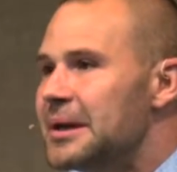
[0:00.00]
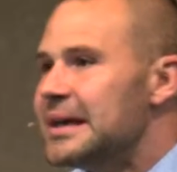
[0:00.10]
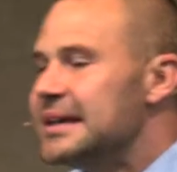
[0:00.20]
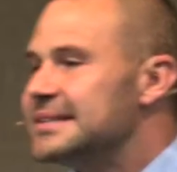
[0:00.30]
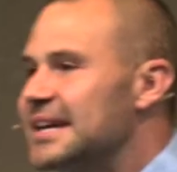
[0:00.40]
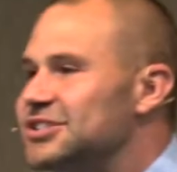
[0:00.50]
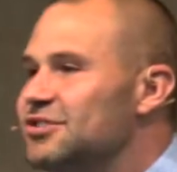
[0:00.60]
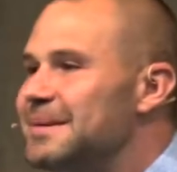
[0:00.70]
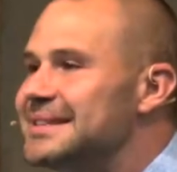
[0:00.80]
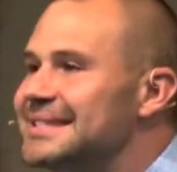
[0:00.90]
He says
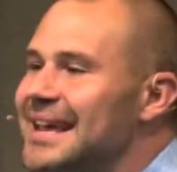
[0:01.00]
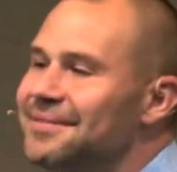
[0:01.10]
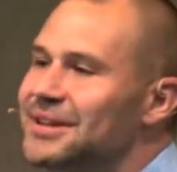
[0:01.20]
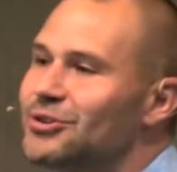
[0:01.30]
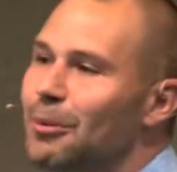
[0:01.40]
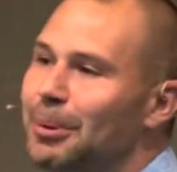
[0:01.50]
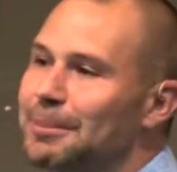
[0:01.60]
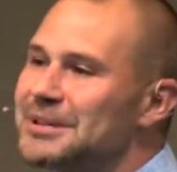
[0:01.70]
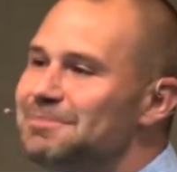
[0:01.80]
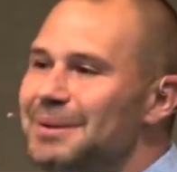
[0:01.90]
you've been saved into a
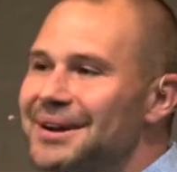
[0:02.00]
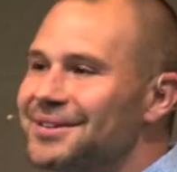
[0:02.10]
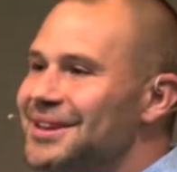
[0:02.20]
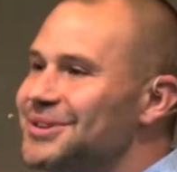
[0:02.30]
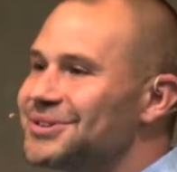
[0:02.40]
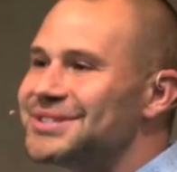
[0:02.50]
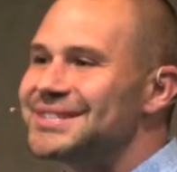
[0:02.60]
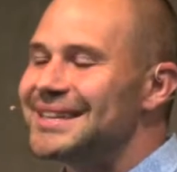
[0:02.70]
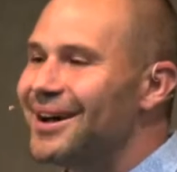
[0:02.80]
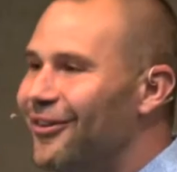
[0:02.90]
purpose bigger than
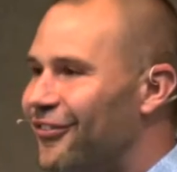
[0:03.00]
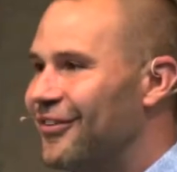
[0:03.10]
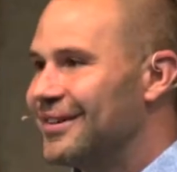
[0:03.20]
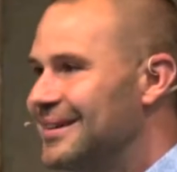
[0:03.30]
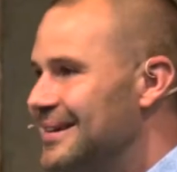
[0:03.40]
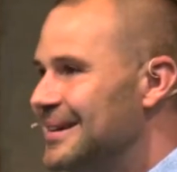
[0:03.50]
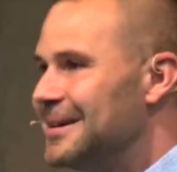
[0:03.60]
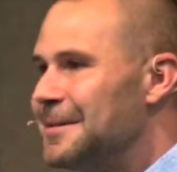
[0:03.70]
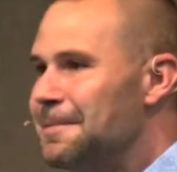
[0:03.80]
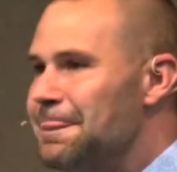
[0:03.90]
yourself.
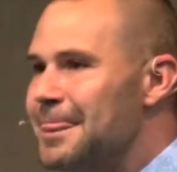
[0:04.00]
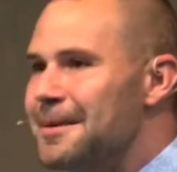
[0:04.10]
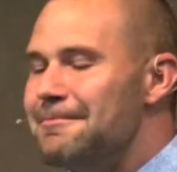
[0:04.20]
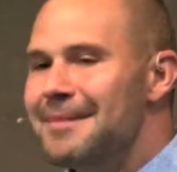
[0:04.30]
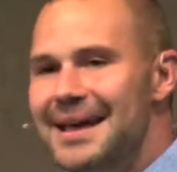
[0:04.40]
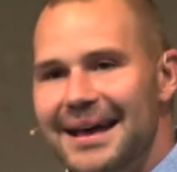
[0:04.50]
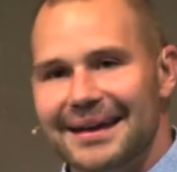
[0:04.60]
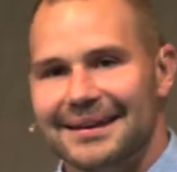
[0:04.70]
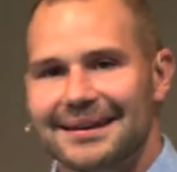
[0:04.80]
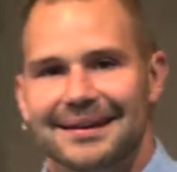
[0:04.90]

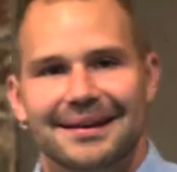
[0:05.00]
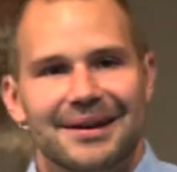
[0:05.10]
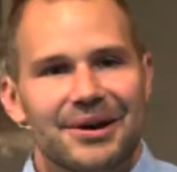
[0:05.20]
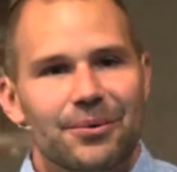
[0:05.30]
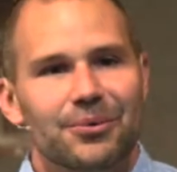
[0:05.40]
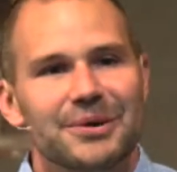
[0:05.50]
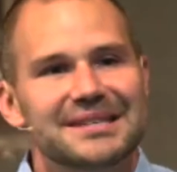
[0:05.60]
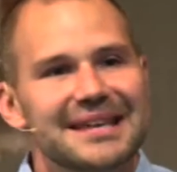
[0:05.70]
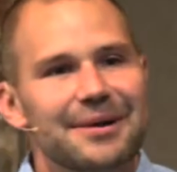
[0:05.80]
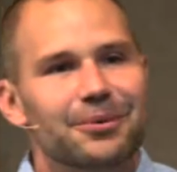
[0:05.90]
Man, when we
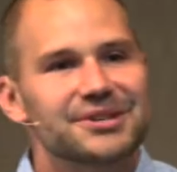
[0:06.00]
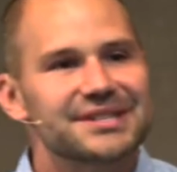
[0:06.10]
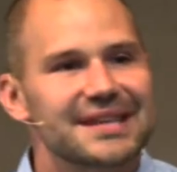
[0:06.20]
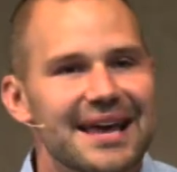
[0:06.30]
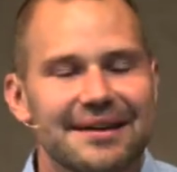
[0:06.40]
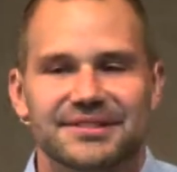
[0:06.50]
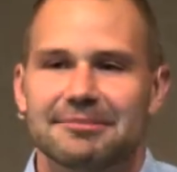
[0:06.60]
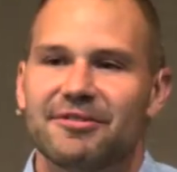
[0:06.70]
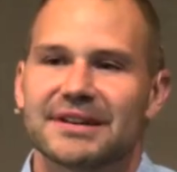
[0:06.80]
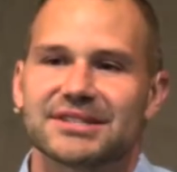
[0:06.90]
say we're saved,
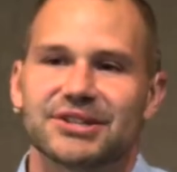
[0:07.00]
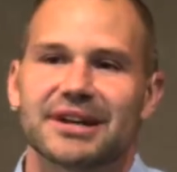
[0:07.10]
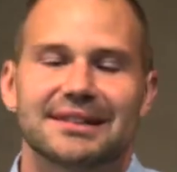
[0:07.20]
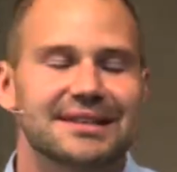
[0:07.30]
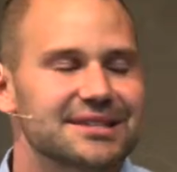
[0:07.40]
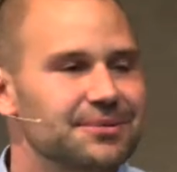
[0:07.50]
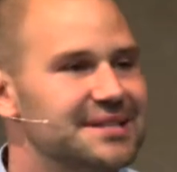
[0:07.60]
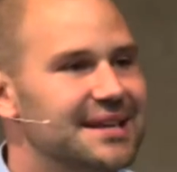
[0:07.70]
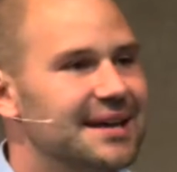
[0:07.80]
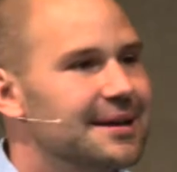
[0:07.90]
some of us look at this and we
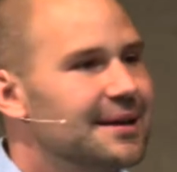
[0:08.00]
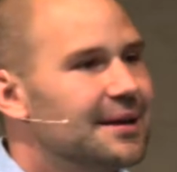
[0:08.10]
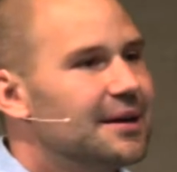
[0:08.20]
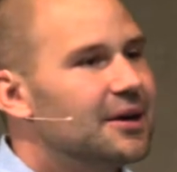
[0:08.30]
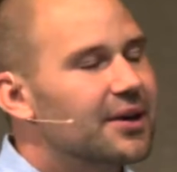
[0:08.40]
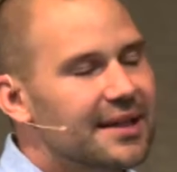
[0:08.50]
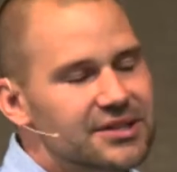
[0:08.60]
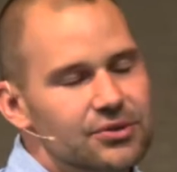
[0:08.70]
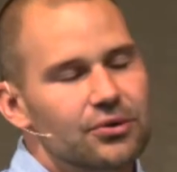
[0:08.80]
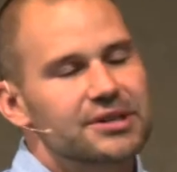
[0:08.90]
say, okay,
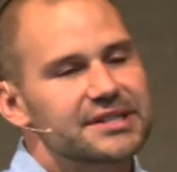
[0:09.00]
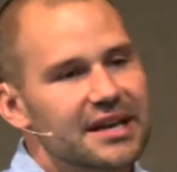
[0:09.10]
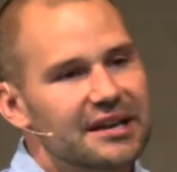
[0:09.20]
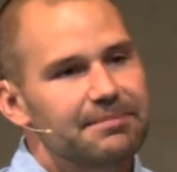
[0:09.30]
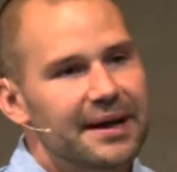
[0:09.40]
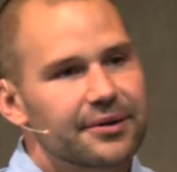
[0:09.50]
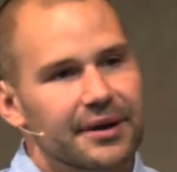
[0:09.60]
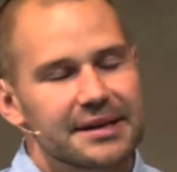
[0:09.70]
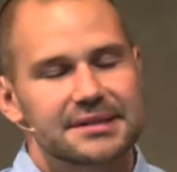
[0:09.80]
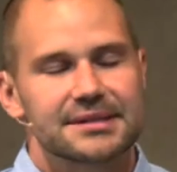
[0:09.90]
that's cool, we're saved by
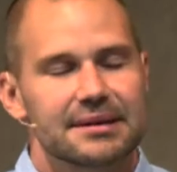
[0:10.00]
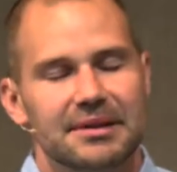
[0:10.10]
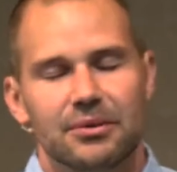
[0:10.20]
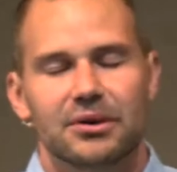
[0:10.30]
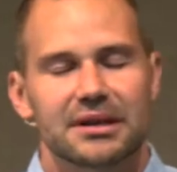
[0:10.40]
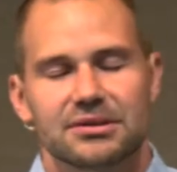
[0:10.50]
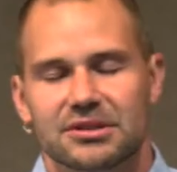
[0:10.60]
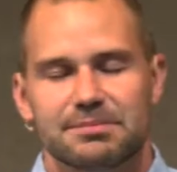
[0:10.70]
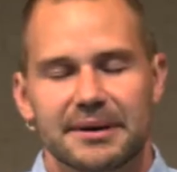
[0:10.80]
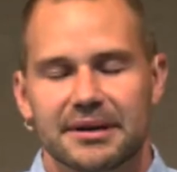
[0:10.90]
grace and someday we'll get to
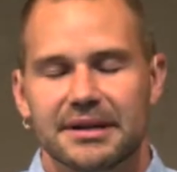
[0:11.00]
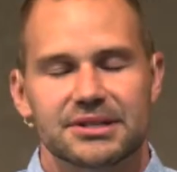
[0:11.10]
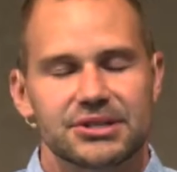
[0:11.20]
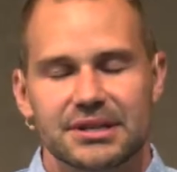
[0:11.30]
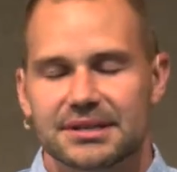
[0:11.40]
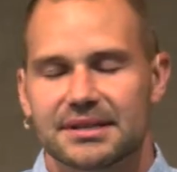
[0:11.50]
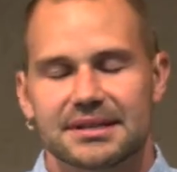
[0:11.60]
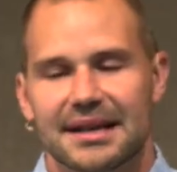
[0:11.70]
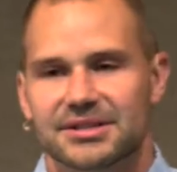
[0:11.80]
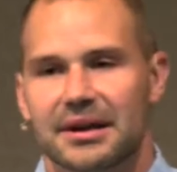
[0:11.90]
experience
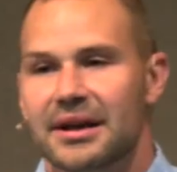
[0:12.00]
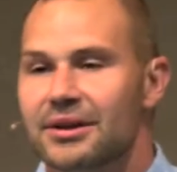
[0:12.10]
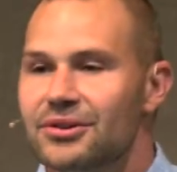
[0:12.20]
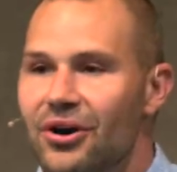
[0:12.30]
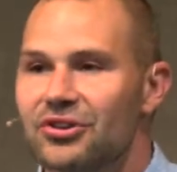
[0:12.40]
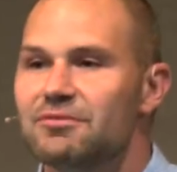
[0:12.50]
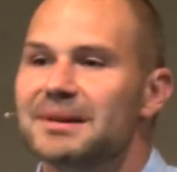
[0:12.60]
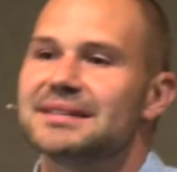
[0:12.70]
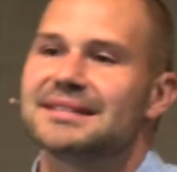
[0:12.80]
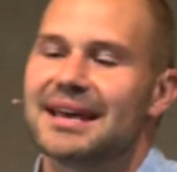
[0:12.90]
Jesus and that's great. No, you've
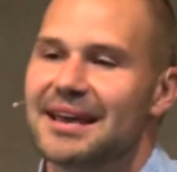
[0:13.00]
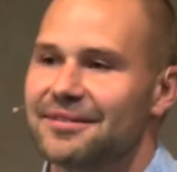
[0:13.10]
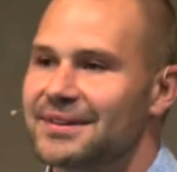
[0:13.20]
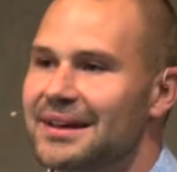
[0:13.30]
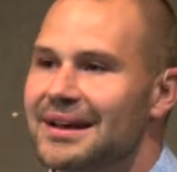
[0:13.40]
been saved,